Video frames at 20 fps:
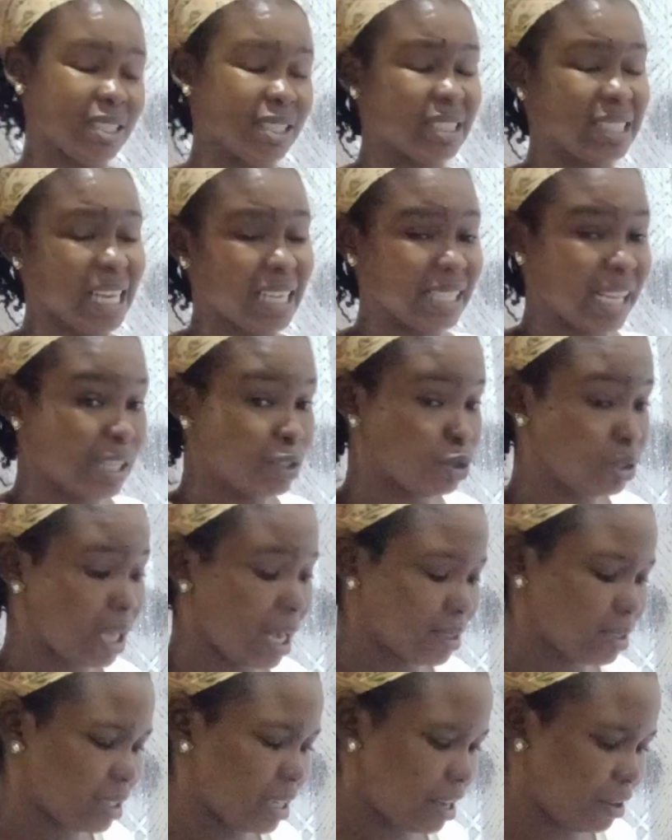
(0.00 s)
This is as
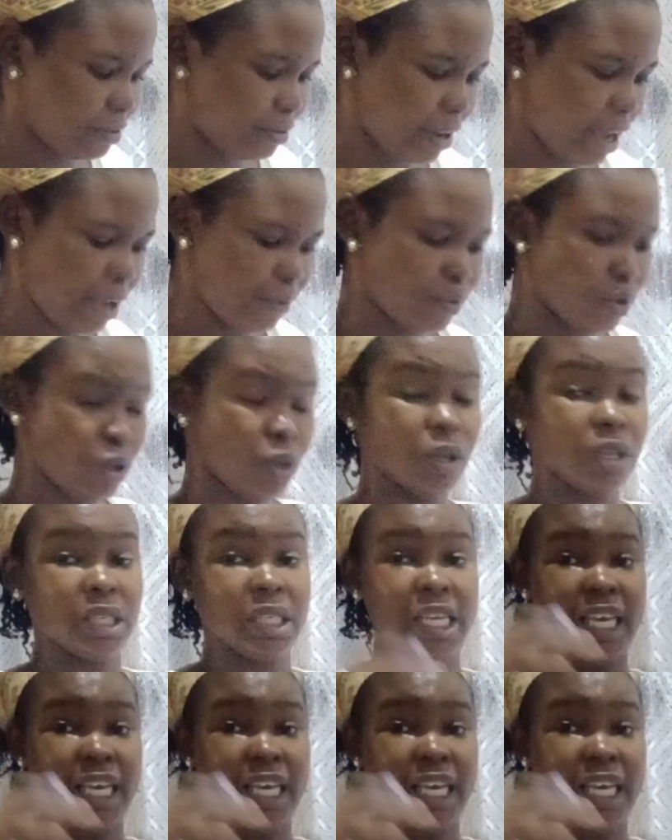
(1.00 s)
2005.